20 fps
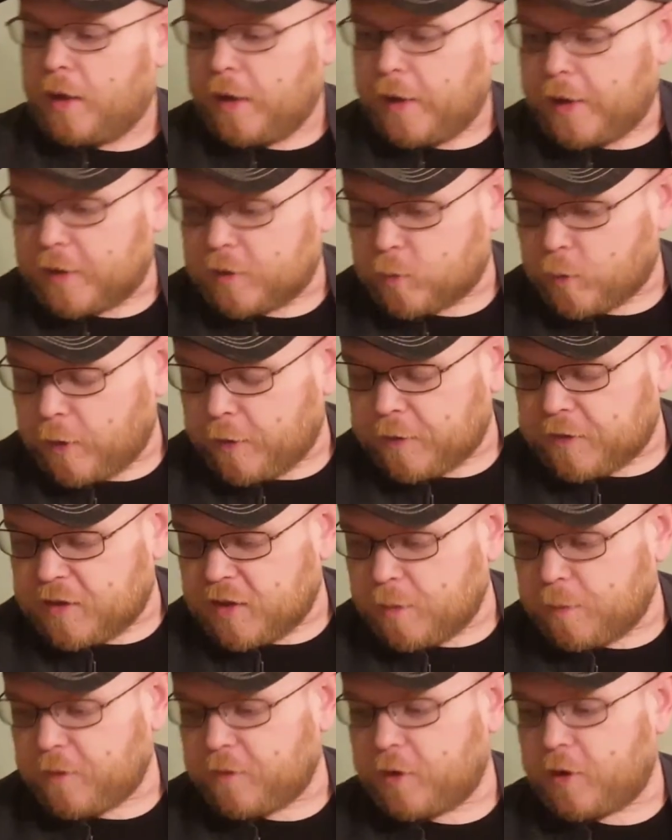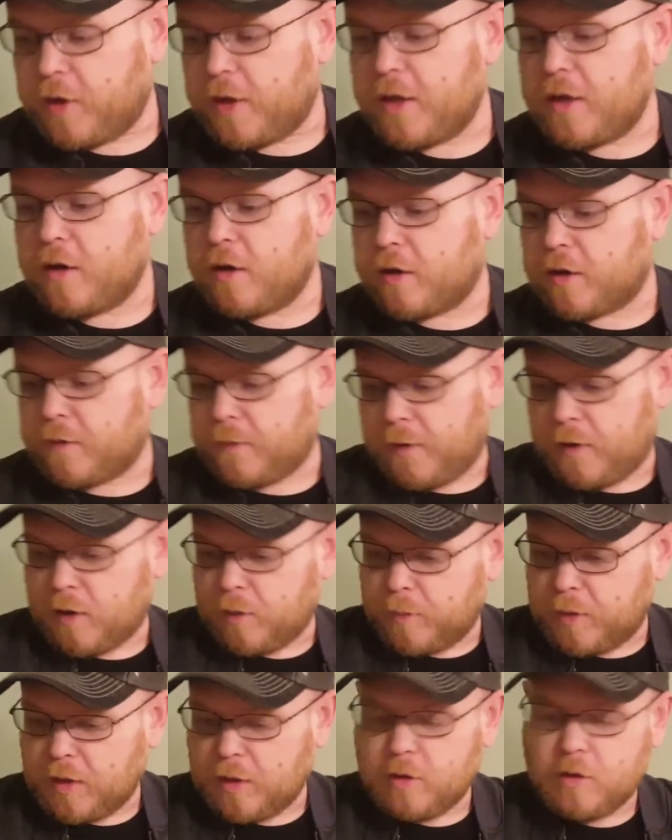As well, the tip of your heat gun and the
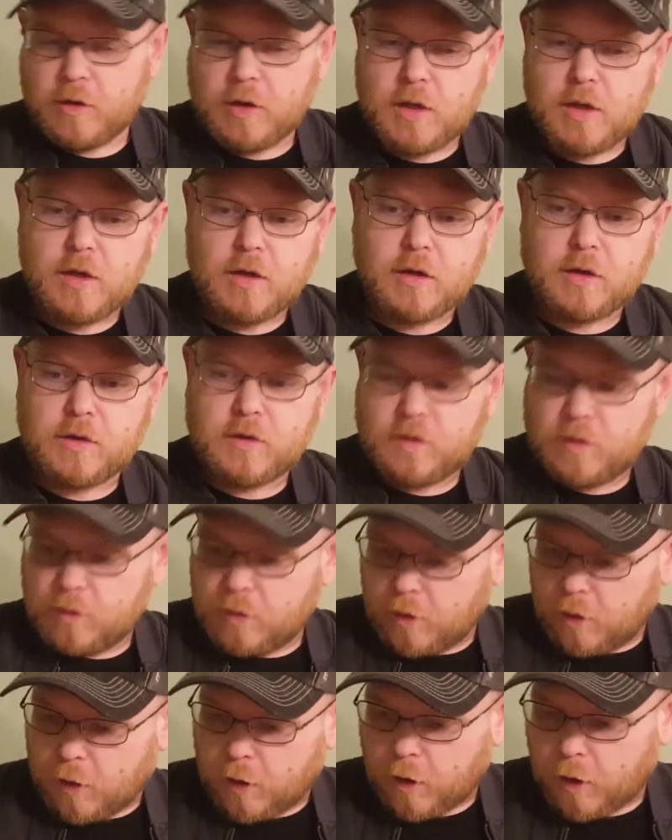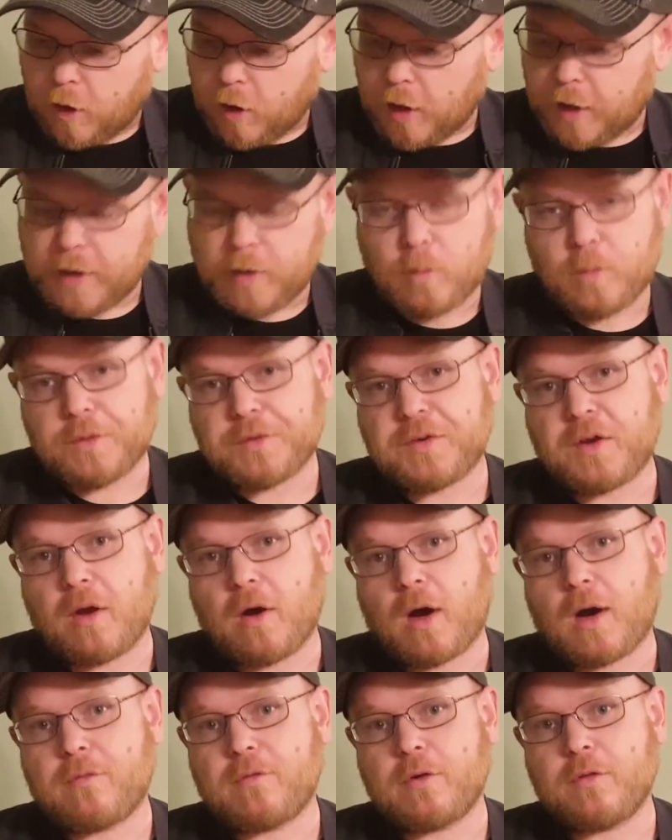element in your heat gun are hot and will stay
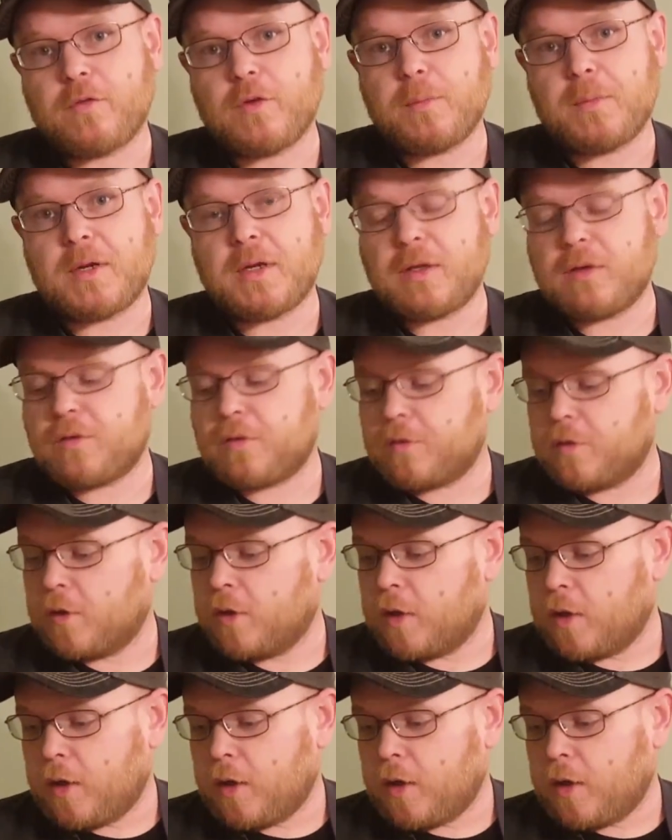hot for a few minutes.